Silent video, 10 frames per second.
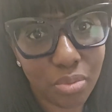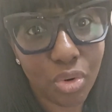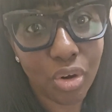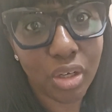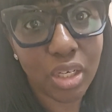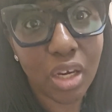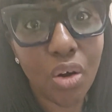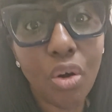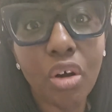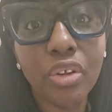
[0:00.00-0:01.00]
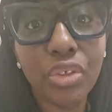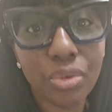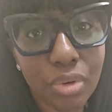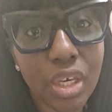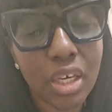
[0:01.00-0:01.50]
morning or
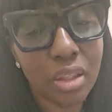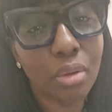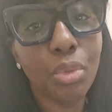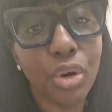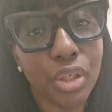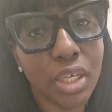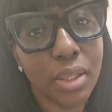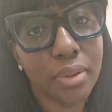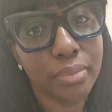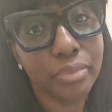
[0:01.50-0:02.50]
3 in the morning.